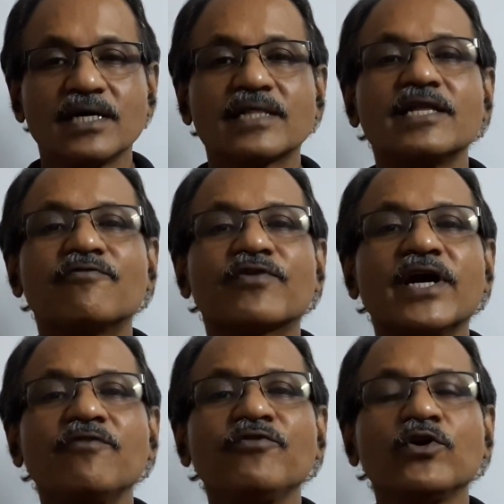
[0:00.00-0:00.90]
The
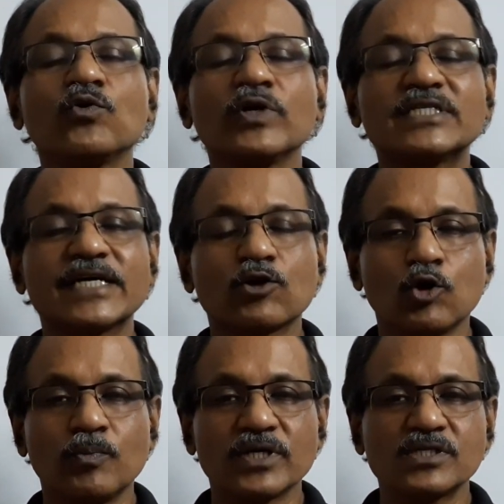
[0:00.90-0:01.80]
front view is a
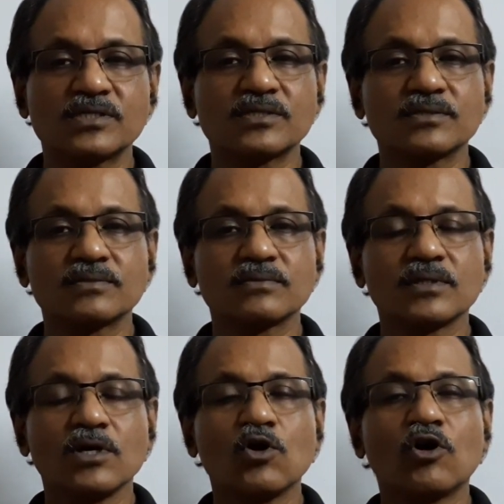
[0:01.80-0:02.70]
rhombus
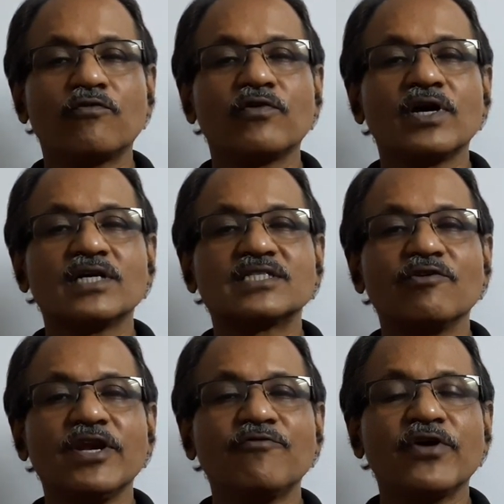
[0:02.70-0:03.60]
of
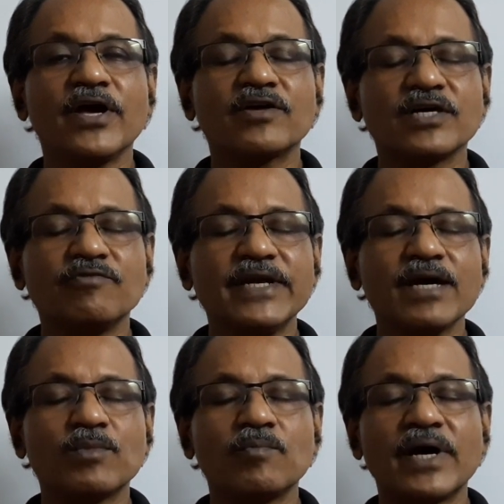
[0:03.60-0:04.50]
70
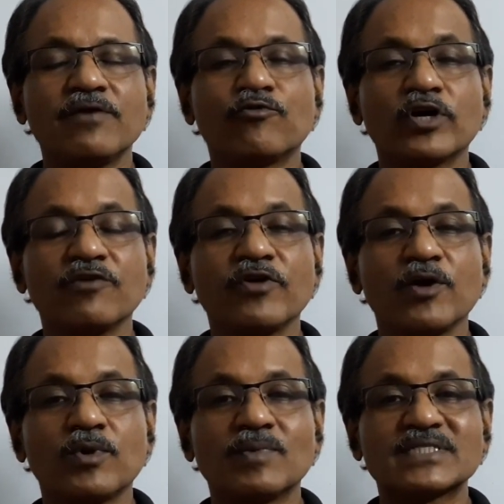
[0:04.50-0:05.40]
mm and
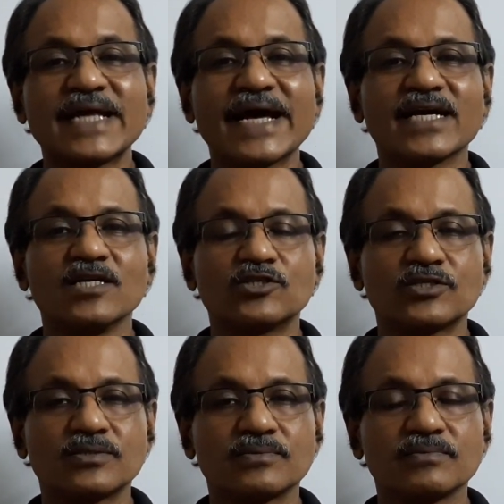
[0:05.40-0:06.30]
45 mm
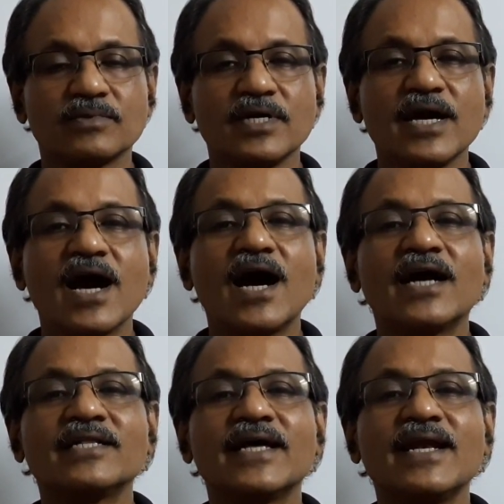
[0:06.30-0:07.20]
diagonals.
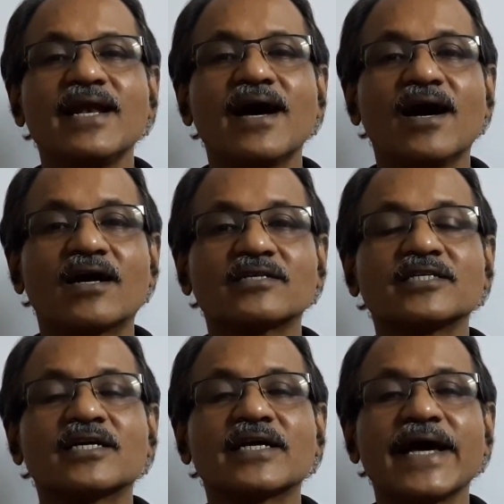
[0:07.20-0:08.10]
And the
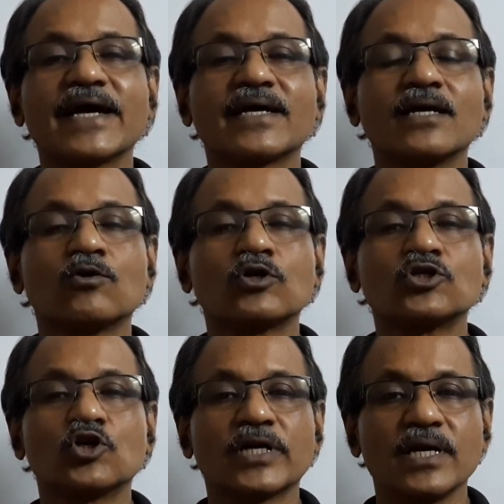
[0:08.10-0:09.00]
larger diagonal
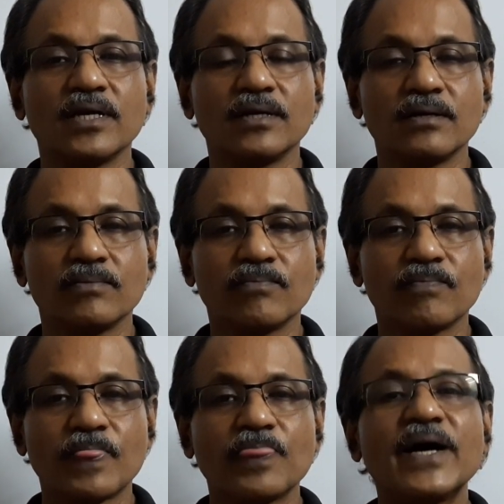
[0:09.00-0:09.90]
horizontal.
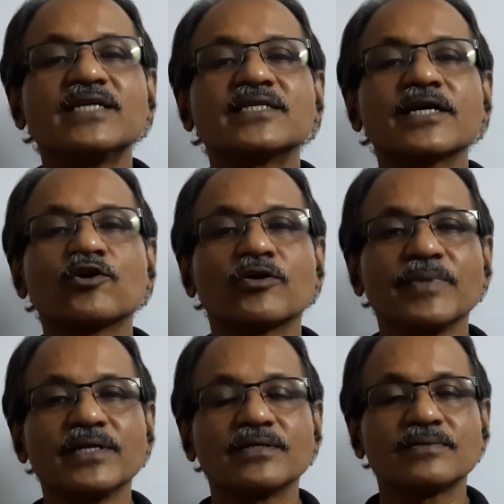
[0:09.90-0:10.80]
That's the
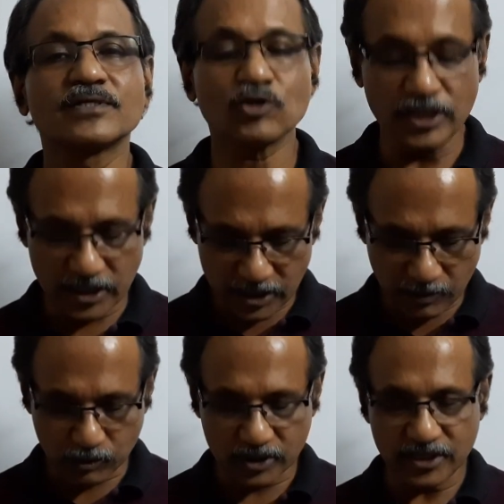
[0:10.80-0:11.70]
requirement. So this is
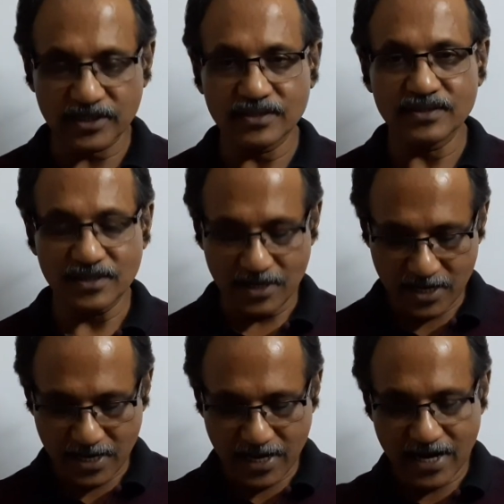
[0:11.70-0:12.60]
the position.
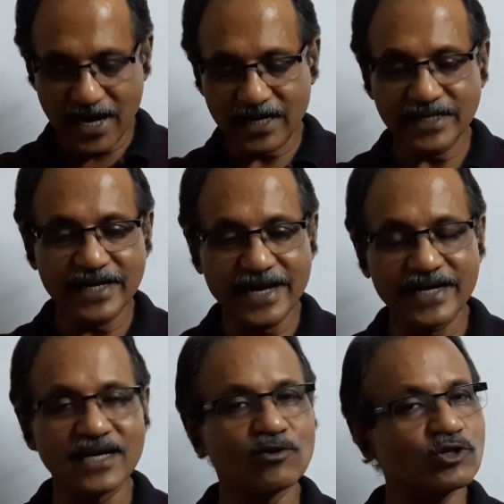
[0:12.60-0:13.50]
Larger
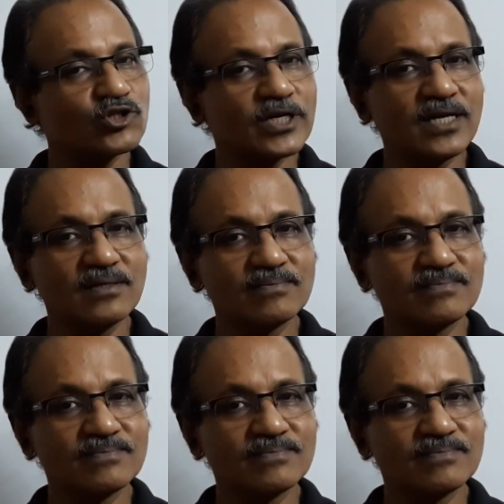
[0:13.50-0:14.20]
diagonal horizontal.